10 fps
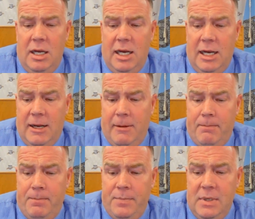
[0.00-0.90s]

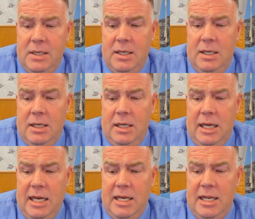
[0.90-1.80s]
Um,
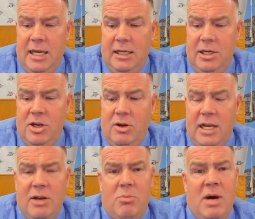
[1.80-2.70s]
and I
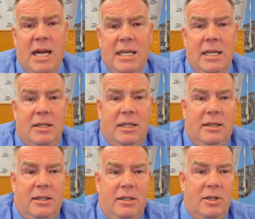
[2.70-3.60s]
don't mind it.